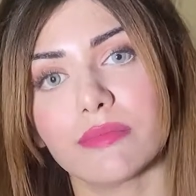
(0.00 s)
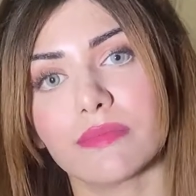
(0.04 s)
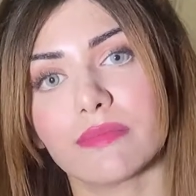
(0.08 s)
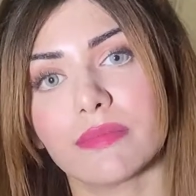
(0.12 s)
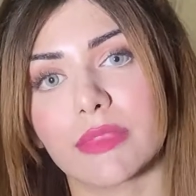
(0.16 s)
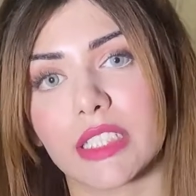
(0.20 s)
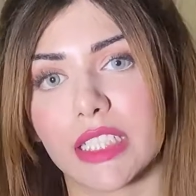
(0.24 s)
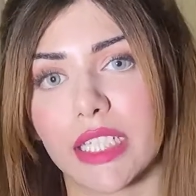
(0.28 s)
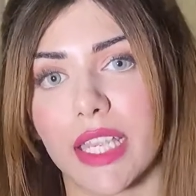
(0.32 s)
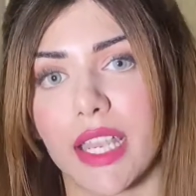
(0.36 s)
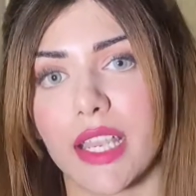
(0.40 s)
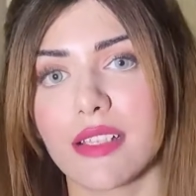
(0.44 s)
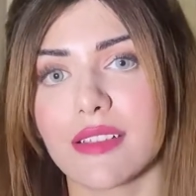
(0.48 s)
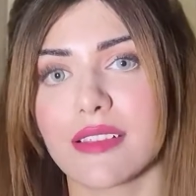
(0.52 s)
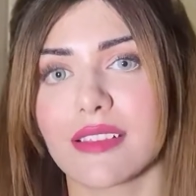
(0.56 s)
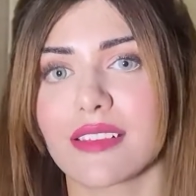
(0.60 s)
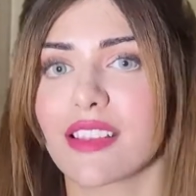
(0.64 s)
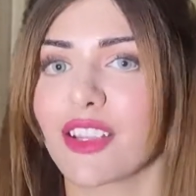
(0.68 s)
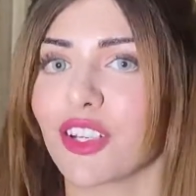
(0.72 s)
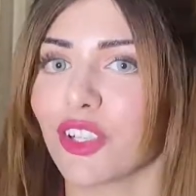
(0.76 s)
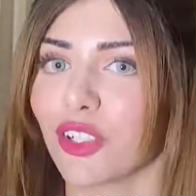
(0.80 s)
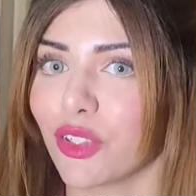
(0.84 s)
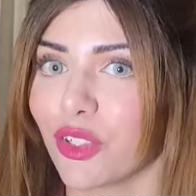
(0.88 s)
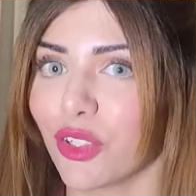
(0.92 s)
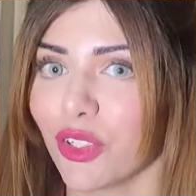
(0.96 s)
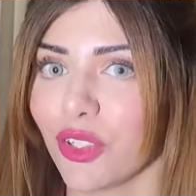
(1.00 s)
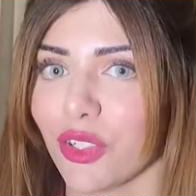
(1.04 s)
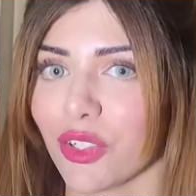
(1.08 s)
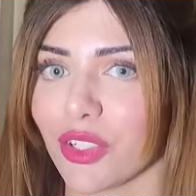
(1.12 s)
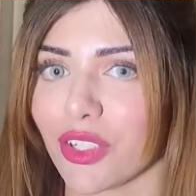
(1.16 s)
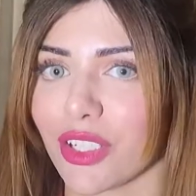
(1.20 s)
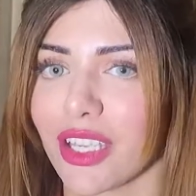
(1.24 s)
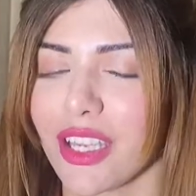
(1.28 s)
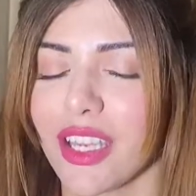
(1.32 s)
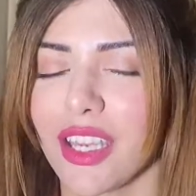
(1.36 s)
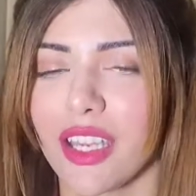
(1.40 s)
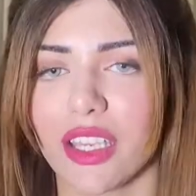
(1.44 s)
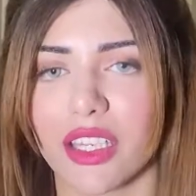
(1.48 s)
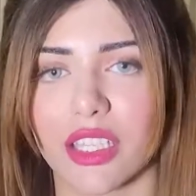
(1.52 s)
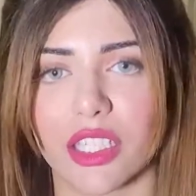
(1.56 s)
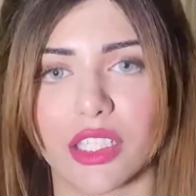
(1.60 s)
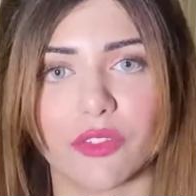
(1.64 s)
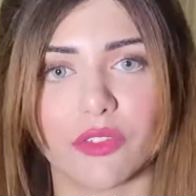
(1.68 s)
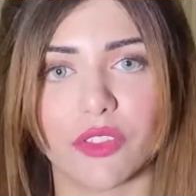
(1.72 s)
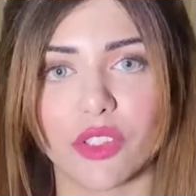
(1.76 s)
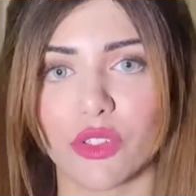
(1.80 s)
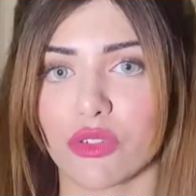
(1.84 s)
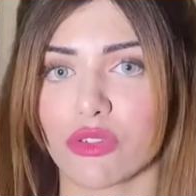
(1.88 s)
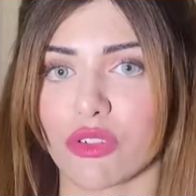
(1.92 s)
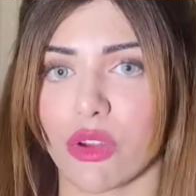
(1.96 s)
Yes? Good.
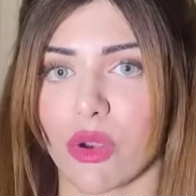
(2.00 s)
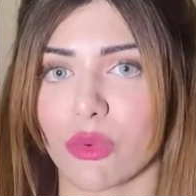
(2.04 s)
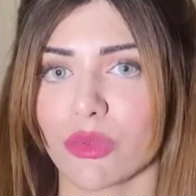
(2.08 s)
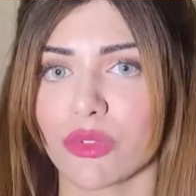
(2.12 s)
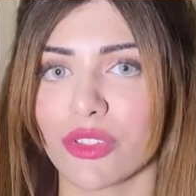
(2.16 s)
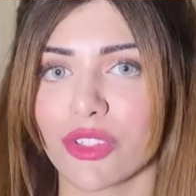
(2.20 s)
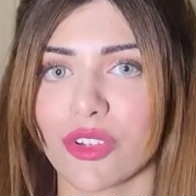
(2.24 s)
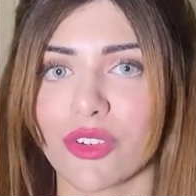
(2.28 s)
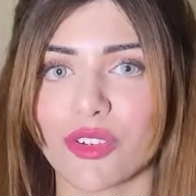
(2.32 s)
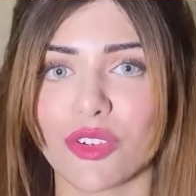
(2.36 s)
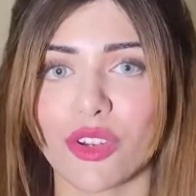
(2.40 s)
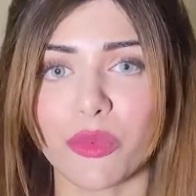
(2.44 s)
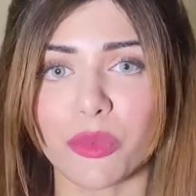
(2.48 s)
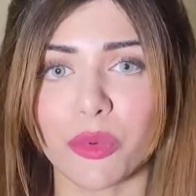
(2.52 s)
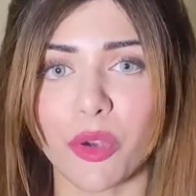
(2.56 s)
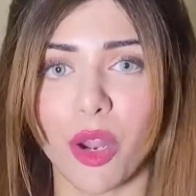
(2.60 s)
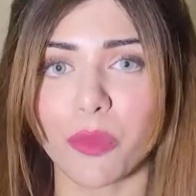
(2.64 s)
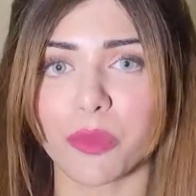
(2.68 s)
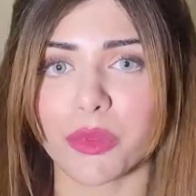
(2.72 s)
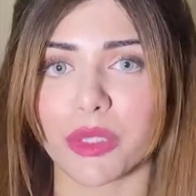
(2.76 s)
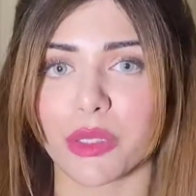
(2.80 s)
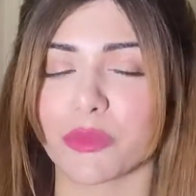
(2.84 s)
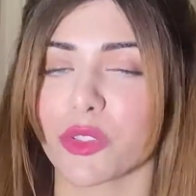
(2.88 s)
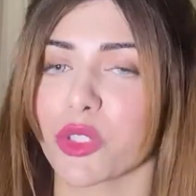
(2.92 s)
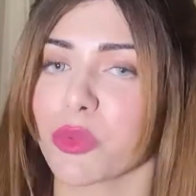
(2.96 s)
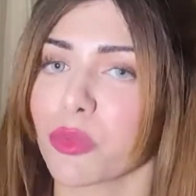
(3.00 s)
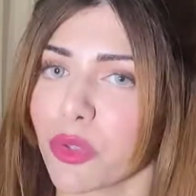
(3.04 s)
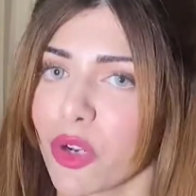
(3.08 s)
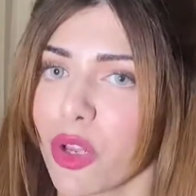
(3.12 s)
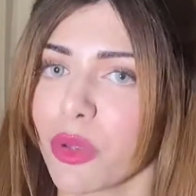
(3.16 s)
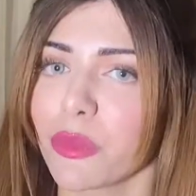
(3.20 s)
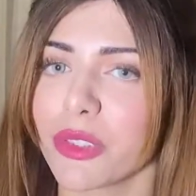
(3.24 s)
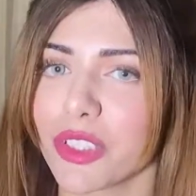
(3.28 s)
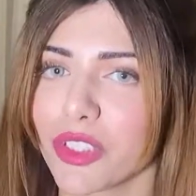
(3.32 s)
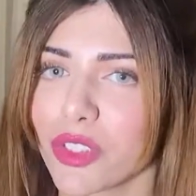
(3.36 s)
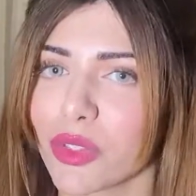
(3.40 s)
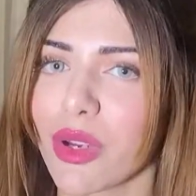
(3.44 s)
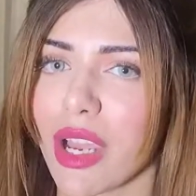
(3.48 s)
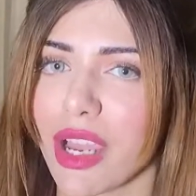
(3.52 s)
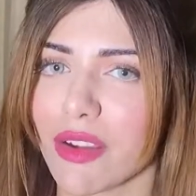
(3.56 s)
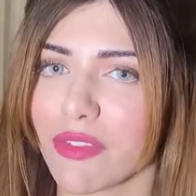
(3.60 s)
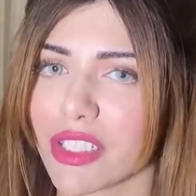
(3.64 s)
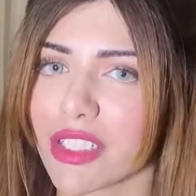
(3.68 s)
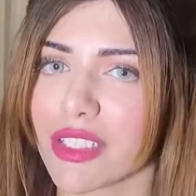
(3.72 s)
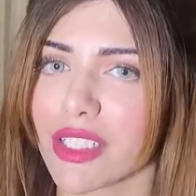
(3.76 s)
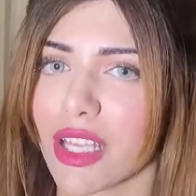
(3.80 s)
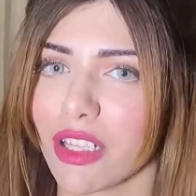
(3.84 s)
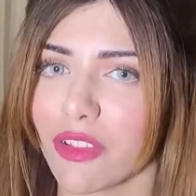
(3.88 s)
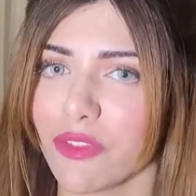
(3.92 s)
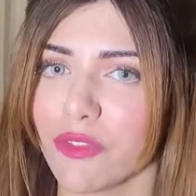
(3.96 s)
If you don't, no problem. You probably do have a
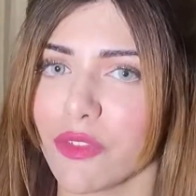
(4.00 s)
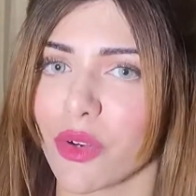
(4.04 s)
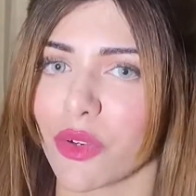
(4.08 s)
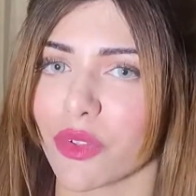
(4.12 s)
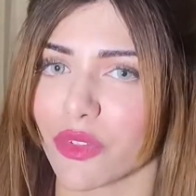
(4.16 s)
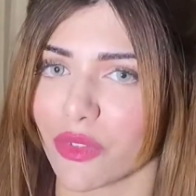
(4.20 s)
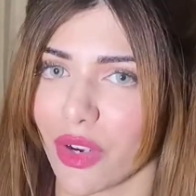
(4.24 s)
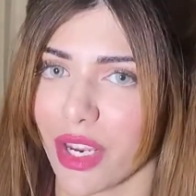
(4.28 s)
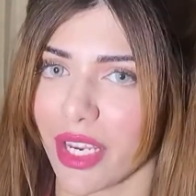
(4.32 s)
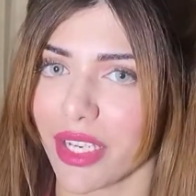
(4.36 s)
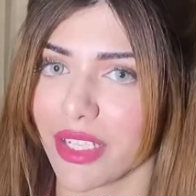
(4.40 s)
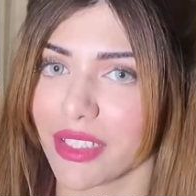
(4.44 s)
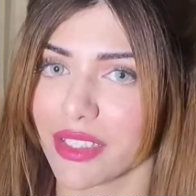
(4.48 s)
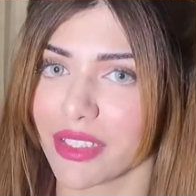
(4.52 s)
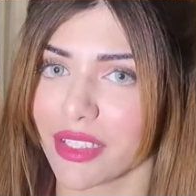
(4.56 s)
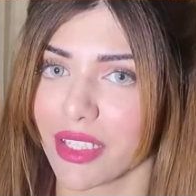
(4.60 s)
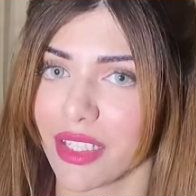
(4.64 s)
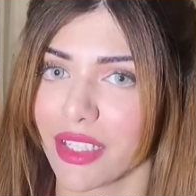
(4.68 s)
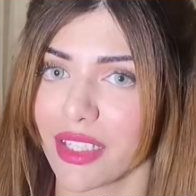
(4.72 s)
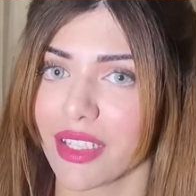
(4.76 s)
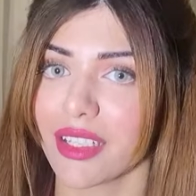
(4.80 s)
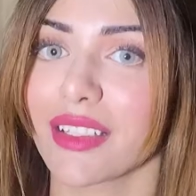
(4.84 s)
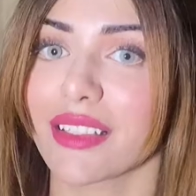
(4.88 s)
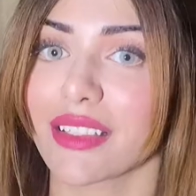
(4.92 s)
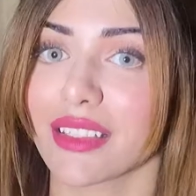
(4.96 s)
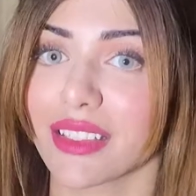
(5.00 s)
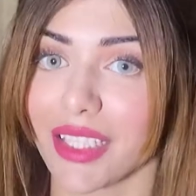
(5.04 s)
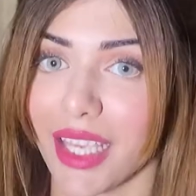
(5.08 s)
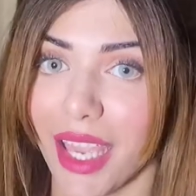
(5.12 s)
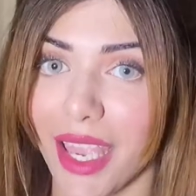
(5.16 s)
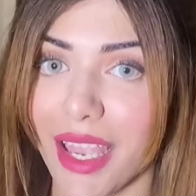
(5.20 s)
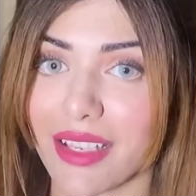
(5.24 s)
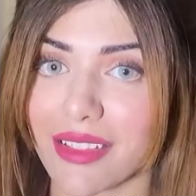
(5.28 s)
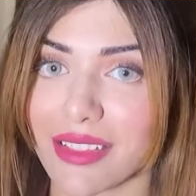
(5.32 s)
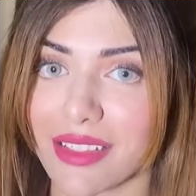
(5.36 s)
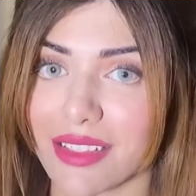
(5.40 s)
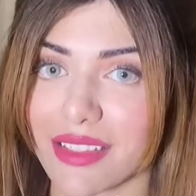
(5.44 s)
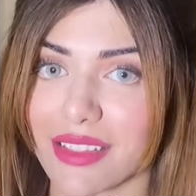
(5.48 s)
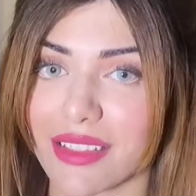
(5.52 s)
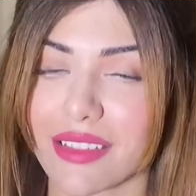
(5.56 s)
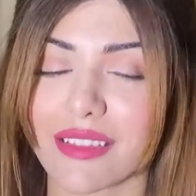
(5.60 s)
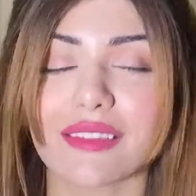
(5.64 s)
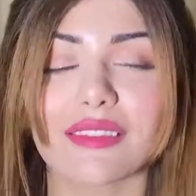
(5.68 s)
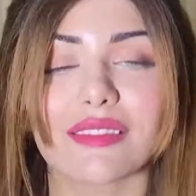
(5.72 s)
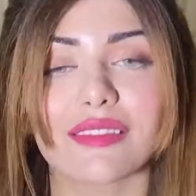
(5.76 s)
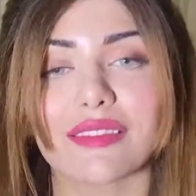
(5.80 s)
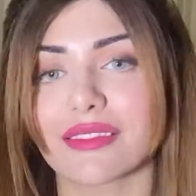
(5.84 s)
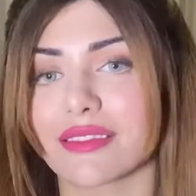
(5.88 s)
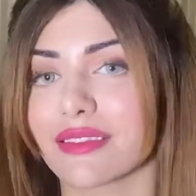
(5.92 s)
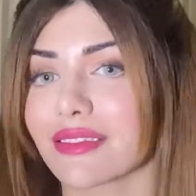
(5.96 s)
cell phone, right? Yes.
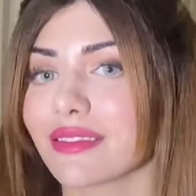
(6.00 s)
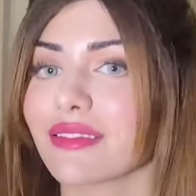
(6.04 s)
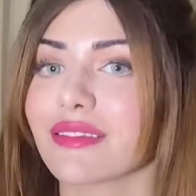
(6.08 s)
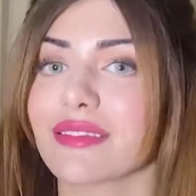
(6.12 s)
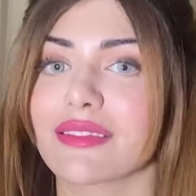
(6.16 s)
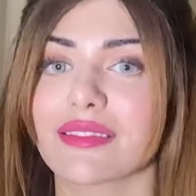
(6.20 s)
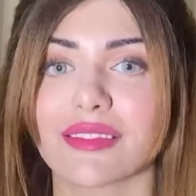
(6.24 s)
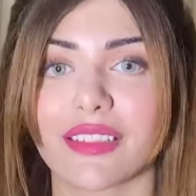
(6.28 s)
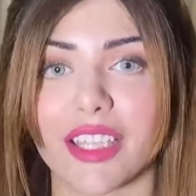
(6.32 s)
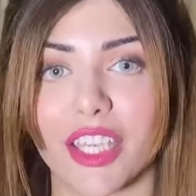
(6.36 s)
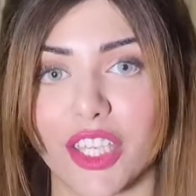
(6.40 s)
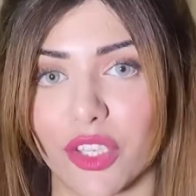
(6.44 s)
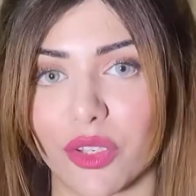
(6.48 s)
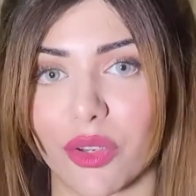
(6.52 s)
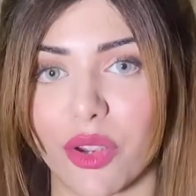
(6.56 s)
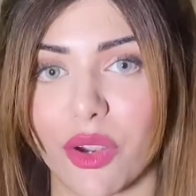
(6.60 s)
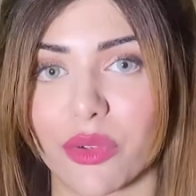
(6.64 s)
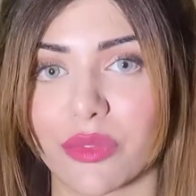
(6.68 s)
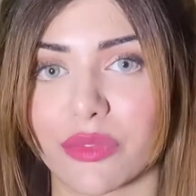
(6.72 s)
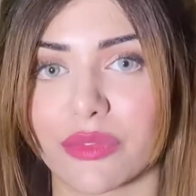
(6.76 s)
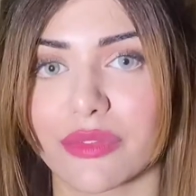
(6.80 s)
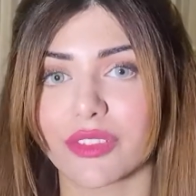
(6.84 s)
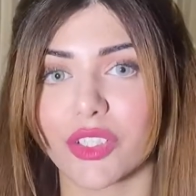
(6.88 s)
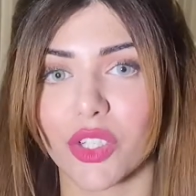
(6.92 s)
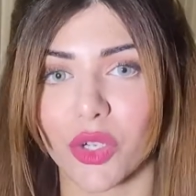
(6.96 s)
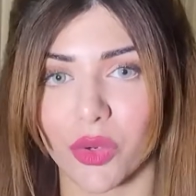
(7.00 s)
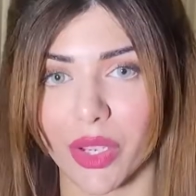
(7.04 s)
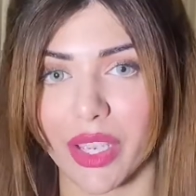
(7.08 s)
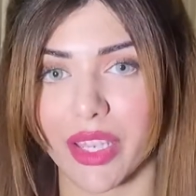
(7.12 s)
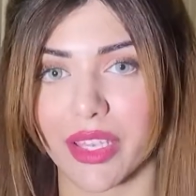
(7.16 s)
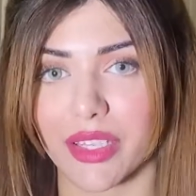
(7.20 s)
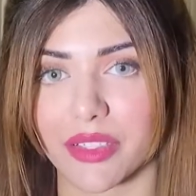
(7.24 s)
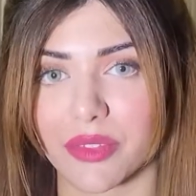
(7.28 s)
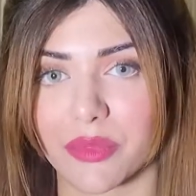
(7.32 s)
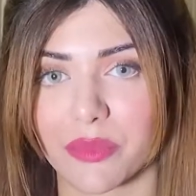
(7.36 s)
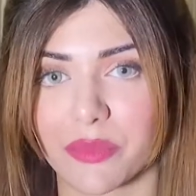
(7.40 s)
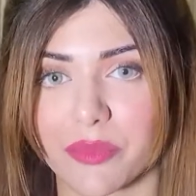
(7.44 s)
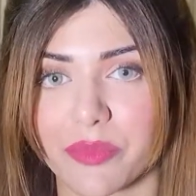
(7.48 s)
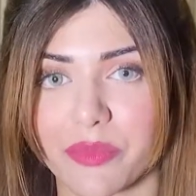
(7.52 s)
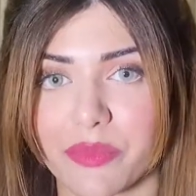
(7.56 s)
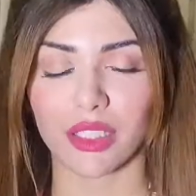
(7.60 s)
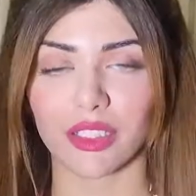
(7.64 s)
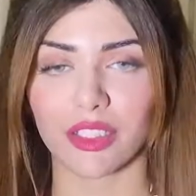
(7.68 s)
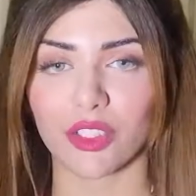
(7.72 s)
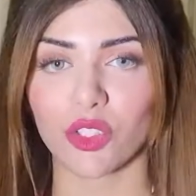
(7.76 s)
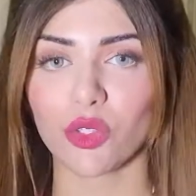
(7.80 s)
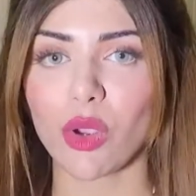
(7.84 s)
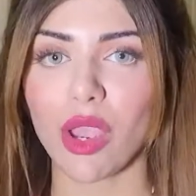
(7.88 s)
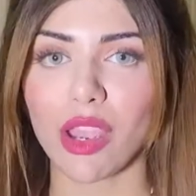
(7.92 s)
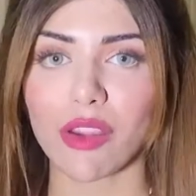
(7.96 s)
There you go. Go ahead.
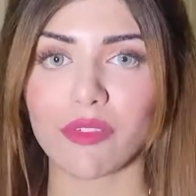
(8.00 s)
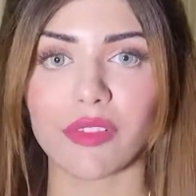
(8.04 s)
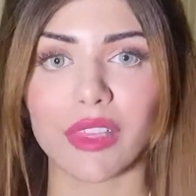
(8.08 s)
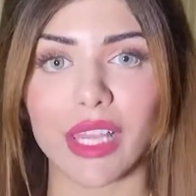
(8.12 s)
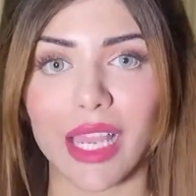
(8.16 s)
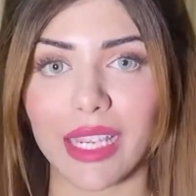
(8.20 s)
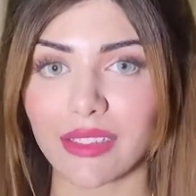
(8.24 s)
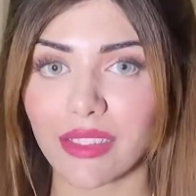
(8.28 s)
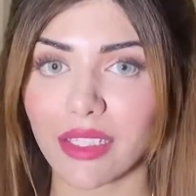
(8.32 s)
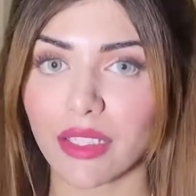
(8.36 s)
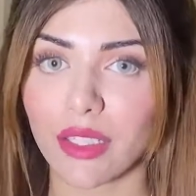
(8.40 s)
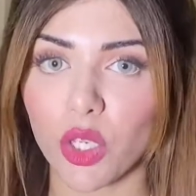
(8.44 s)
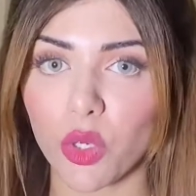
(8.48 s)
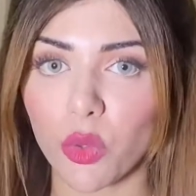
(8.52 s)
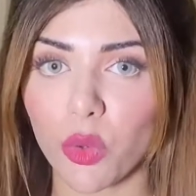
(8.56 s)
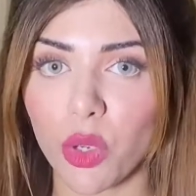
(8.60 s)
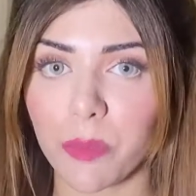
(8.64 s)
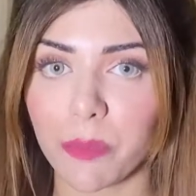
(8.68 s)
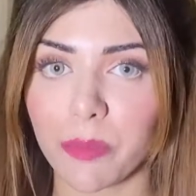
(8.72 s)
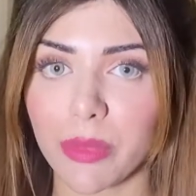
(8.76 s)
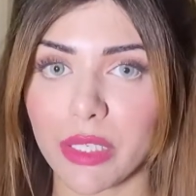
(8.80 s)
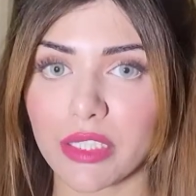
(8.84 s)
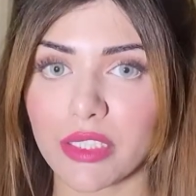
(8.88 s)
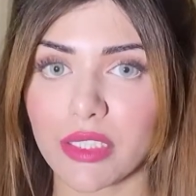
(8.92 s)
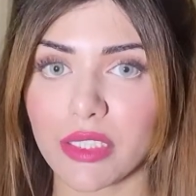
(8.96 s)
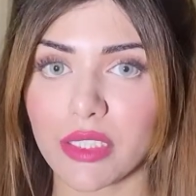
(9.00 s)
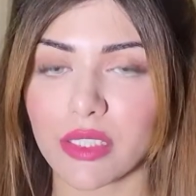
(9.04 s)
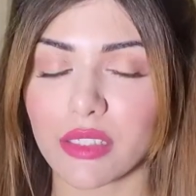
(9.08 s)
You have lighting equipment?